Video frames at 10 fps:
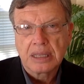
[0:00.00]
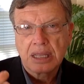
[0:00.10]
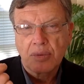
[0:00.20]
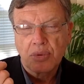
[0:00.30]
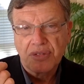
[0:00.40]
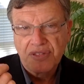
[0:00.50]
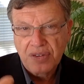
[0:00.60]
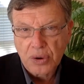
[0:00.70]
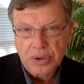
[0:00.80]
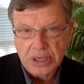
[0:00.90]
that were
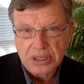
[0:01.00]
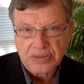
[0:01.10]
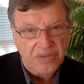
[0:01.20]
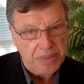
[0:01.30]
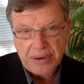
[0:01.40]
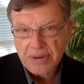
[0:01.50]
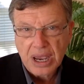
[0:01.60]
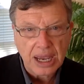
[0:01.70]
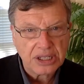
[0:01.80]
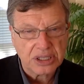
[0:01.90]
focused from every
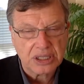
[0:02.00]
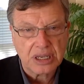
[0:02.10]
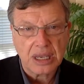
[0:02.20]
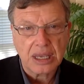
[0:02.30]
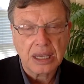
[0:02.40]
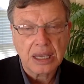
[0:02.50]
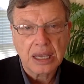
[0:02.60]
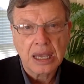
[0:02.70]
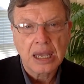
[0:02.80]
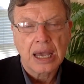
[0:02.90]
agency
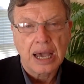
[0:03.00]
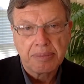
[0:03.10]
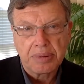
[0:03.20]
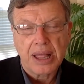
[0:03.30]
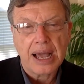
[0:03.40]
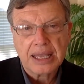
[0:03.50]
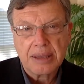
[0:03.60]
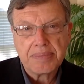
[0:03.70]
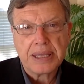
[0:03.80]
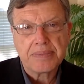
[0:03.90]
on
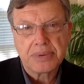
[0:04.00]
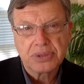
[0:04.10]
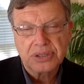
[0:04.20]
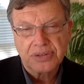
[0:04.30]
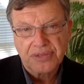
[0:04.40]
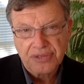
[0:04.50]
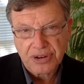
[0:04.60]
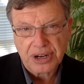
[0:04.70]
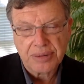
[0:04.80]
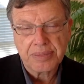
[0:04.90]
blocking people's
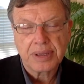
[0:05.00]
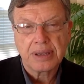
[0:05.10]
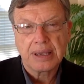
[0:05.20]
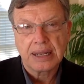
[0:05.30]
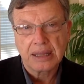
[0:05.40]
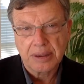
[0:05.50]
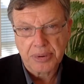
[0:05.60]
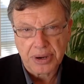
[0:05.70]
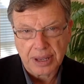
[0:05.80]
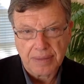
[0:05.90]
freedom and
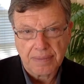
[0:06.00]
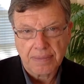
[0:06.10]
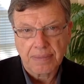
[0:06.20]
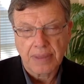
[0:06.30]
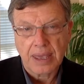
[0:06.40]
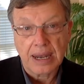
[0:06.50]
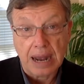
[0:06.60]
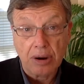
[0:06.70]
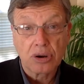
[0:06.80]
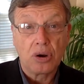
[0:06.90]
liberty. And
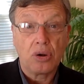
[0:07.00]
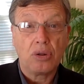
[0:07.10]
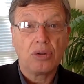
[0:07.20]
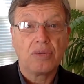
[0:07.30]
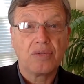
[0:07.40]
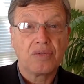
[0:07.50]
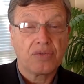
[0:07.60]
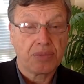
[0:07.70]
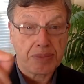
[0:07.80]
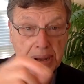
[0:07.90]
our goal
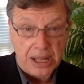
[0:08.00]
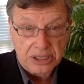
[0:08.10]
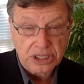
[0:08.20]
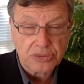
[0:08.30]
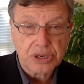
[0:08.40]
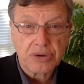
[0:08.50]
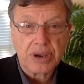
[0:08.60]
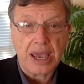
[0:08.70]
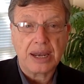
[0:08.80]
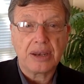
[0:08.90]
from the policies we
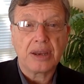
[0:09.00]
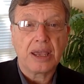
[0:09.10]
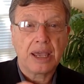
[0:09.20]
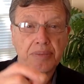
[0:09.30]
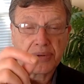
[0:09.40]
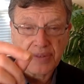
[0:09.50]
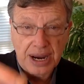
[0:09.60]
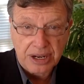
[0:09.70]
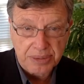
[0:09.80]
create and provide to